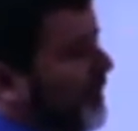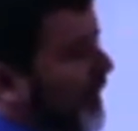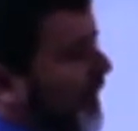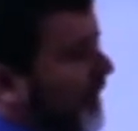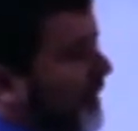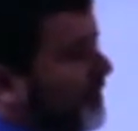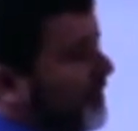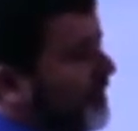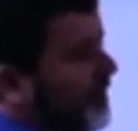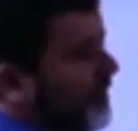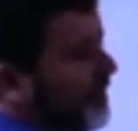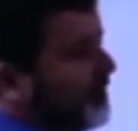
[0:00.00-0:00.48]

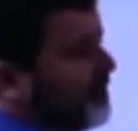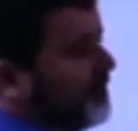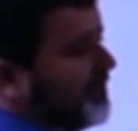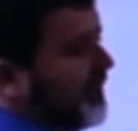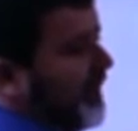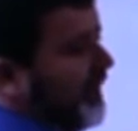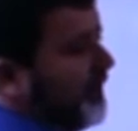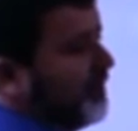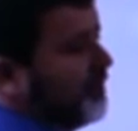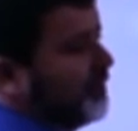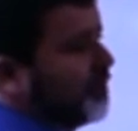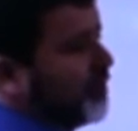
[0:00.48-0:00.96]
That's going to
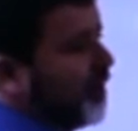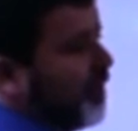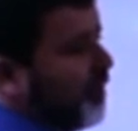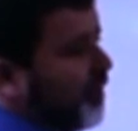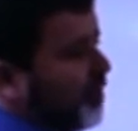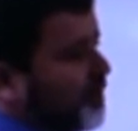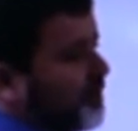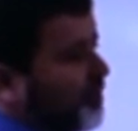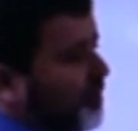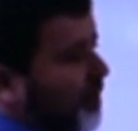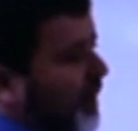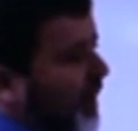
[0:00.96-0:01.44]
say
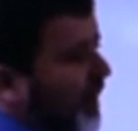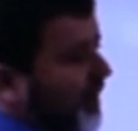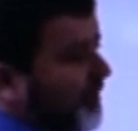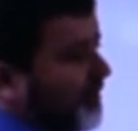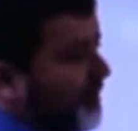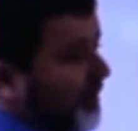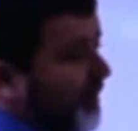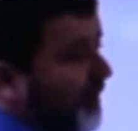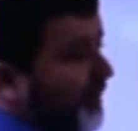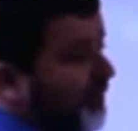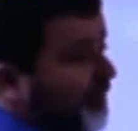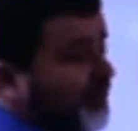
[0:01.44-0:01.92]
charge
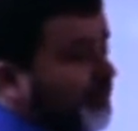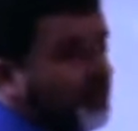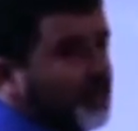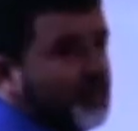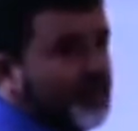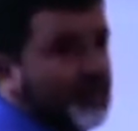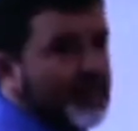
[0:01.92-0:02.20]
positive.